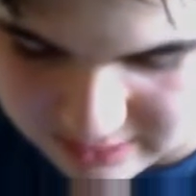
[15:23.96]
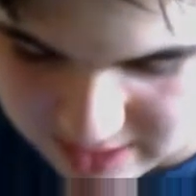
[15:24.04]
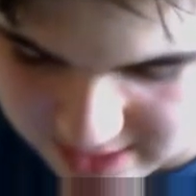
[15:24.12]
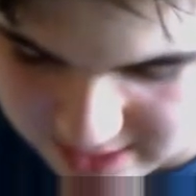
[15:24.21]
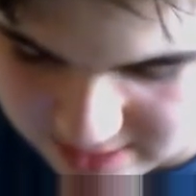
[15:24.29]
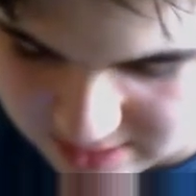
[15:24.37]
if
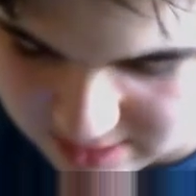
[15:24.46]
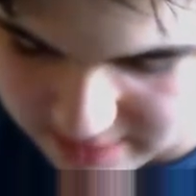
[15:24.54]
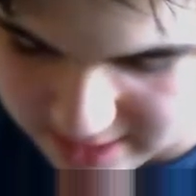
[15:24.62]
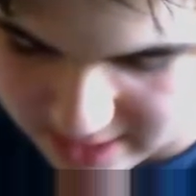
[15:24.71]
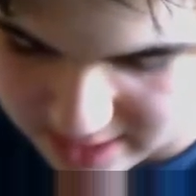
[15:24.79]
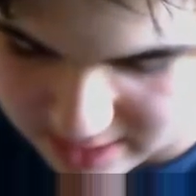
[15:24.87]

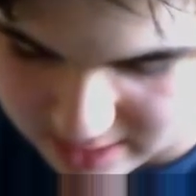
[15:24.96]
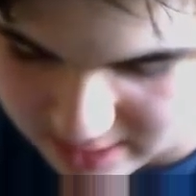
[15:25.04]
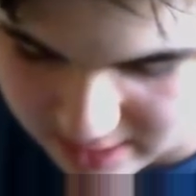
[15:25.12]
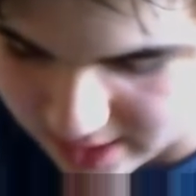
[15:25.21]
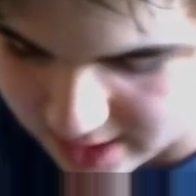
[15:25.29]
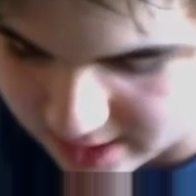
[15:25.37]
scientists
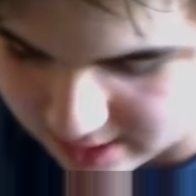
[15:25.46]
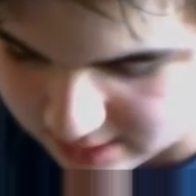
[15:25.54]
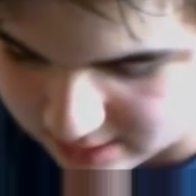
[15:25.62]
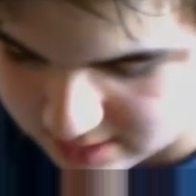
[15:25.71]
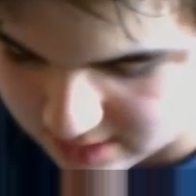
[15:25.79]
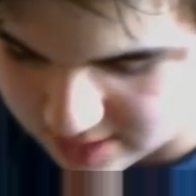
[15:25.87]
made
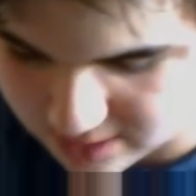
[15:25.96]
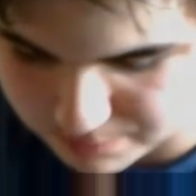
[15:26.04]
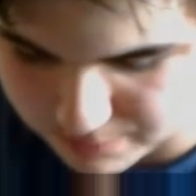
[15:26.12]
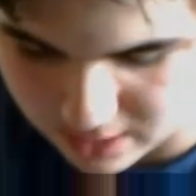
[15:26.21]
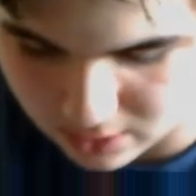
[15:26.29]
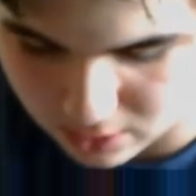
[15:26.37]
a
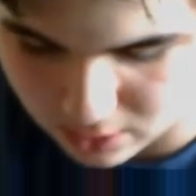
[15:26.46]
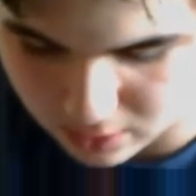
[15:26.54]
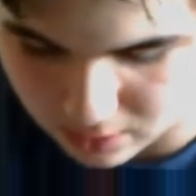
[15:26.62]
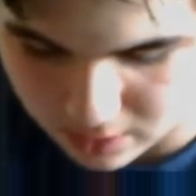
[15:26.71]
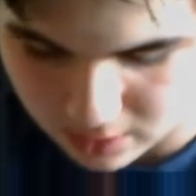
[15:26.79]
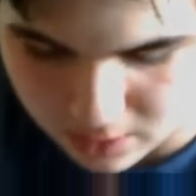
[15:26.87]
sentient
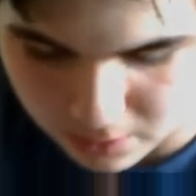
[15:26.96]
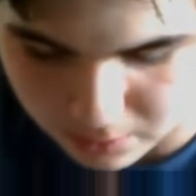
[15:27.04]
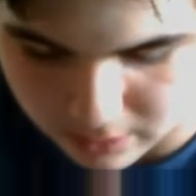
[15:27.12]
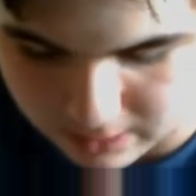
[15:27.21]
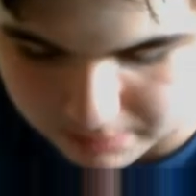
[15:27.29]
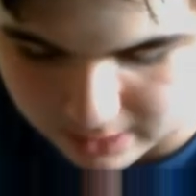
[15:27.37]
bionicle,
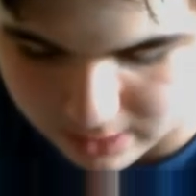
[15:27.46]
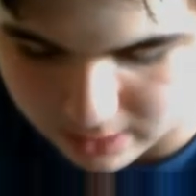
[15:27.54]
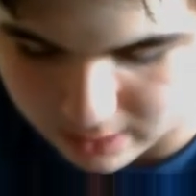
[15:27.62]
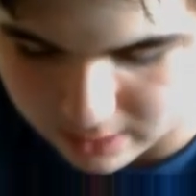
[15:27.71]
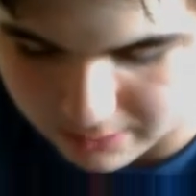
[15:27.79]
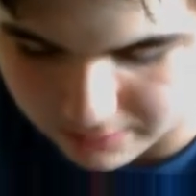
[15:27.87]
would it be
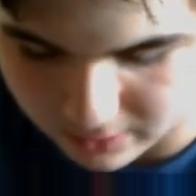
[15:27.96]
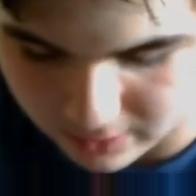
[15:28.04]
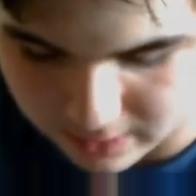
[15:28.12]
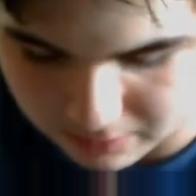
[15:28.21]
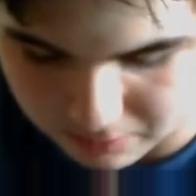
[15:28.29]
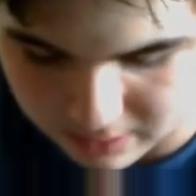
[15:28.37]
good or evil?
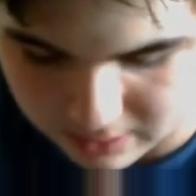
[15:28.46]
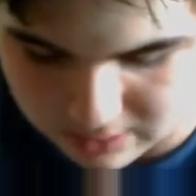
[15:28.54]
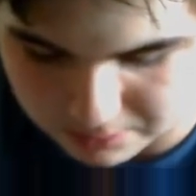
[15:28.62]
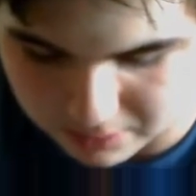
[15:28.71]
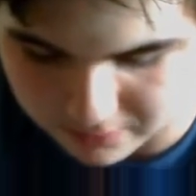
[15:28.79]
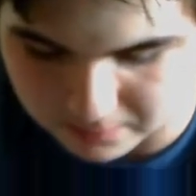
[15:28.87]
And what
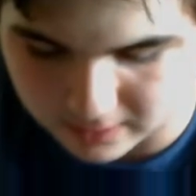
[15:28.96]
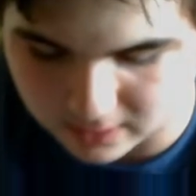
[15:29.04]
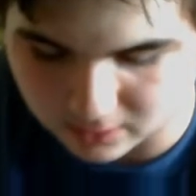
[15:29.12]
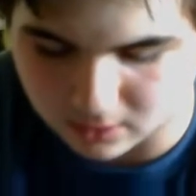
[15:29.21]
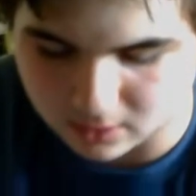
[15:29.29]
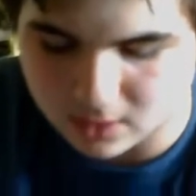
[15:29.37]
is the perfect
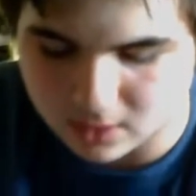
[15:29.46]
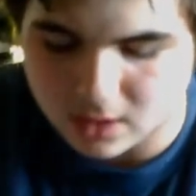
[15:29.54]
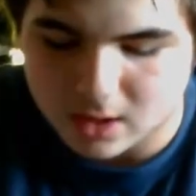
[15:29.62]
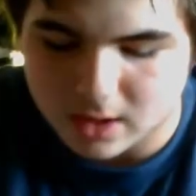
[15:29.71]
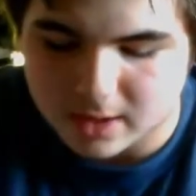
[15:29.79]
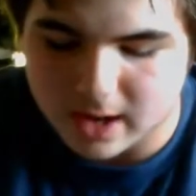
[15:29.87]
bionicle?
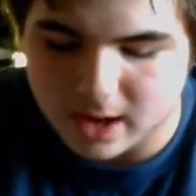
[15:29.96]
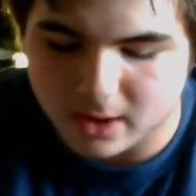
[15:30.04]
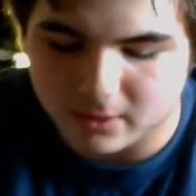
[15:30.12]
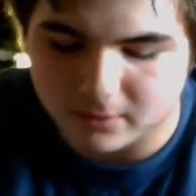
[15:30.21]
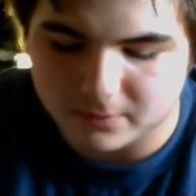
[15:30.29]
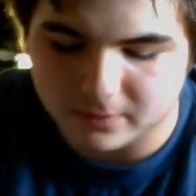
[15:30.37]

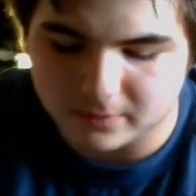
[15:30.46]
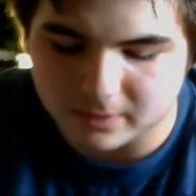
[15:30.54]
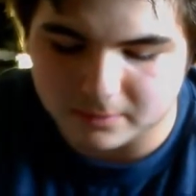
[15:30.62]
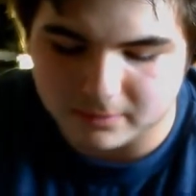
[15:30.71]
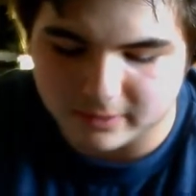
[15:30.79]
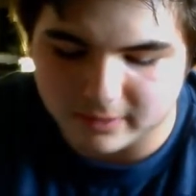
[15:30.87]
Now, for
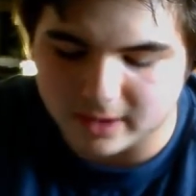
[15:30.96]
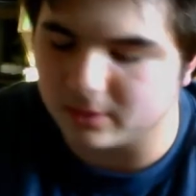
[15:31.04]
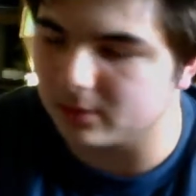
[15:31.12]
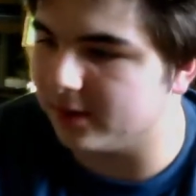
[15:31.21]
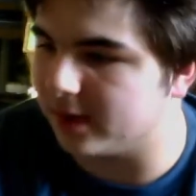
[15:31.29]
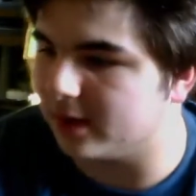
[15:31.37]
the
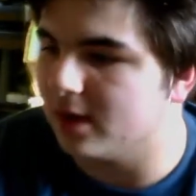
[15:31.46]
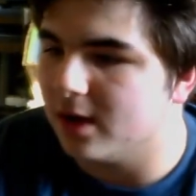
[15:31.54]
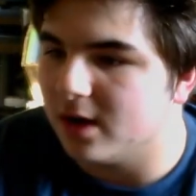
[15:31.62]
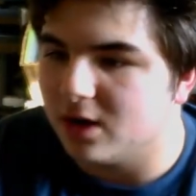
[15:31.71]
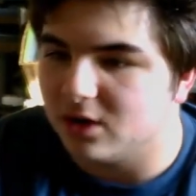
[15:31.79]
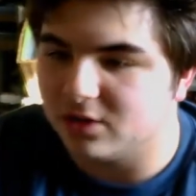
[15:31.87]
final thing.
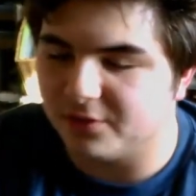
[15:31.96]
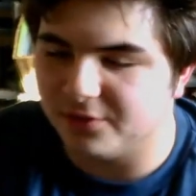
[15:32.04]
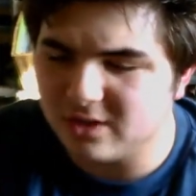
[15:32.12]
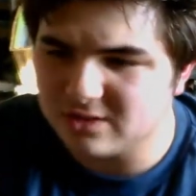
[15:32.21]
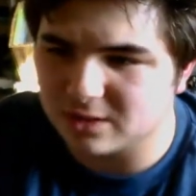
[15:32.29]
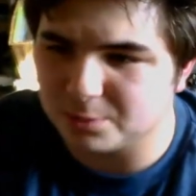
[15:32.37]
So
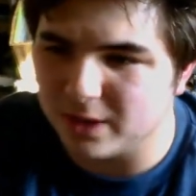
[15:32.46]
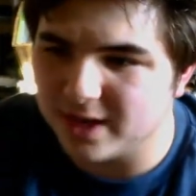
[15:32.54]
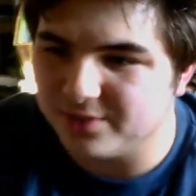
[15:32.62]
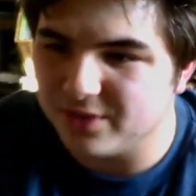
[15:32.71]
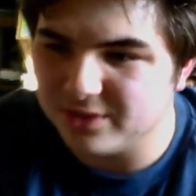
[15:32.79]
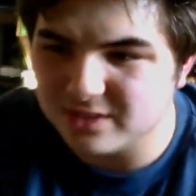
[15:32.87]
first
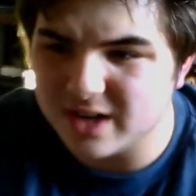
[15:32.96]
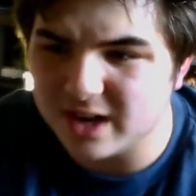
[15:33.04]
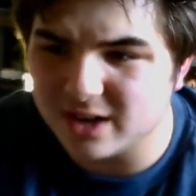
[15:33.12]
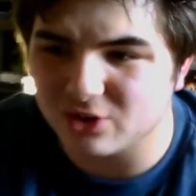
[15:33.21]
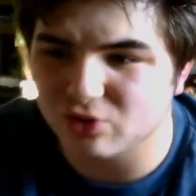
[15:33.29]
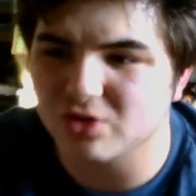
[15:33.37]
explain, this is
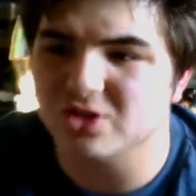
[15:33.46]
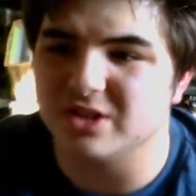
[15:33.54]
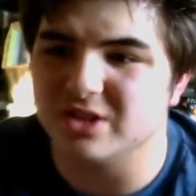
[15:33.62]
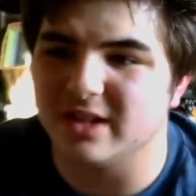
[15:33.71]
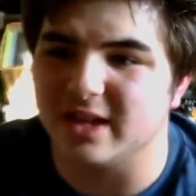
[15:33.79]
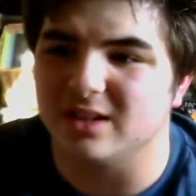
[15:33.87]
not a
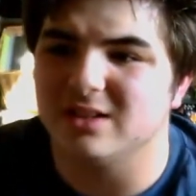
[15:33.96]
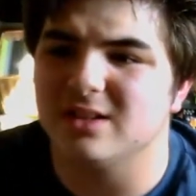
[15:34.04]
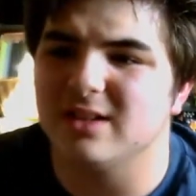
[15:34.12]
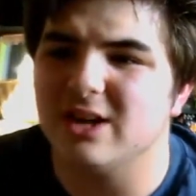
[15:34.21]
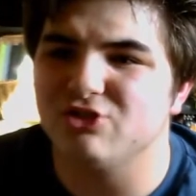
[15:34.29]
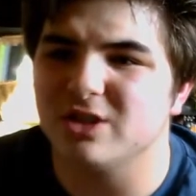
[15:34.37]
cringy thing.
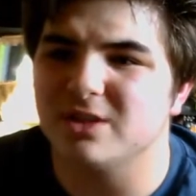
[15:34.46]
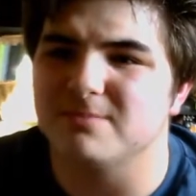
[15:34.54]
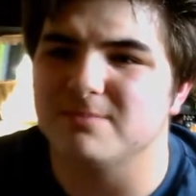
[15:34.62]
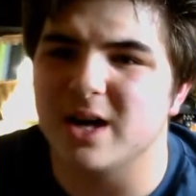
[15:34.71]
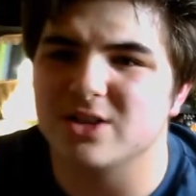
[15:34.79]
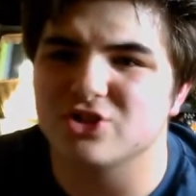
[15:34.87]
This is actually
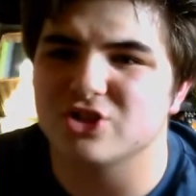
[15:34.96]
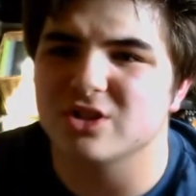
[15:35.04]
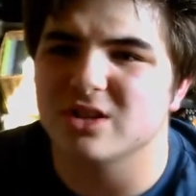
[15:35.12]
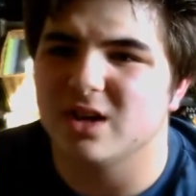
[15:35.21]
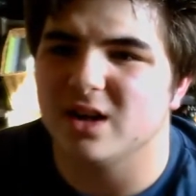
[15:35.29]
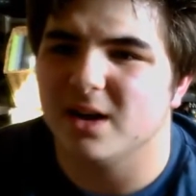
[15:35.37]

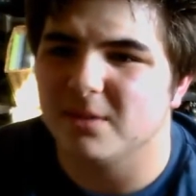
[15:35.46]
much,